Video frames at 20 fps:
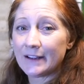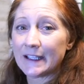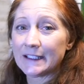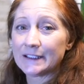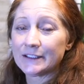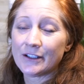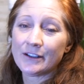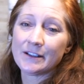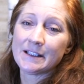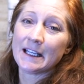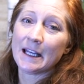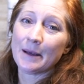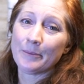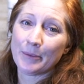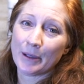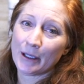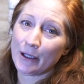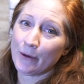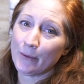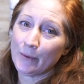they start to
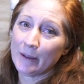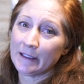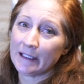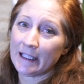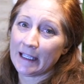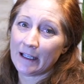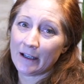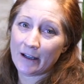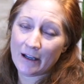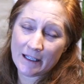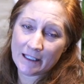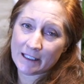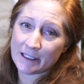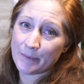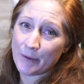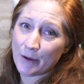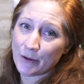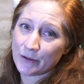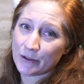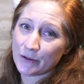get bitter when they are
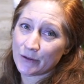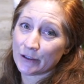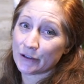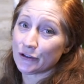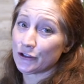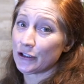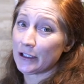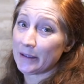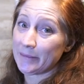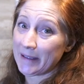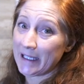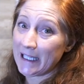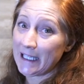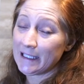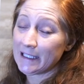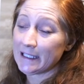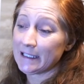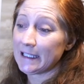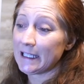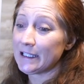exposed to extreme
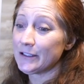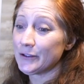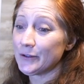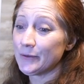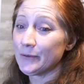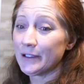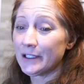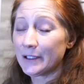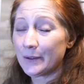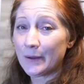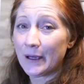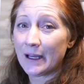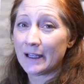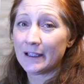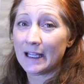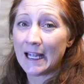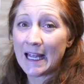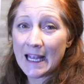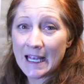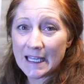heat and they do really
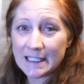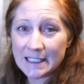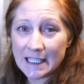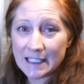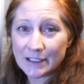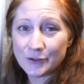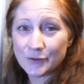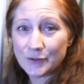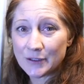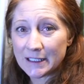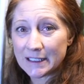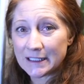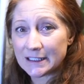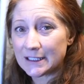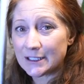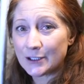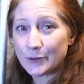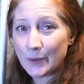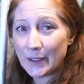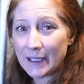well and taste really
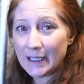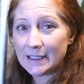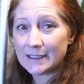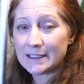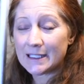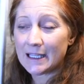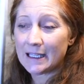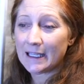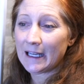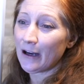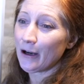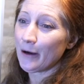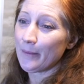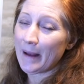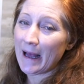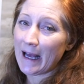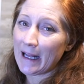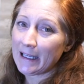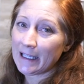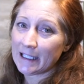sweet and
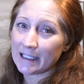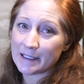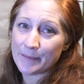aromatic,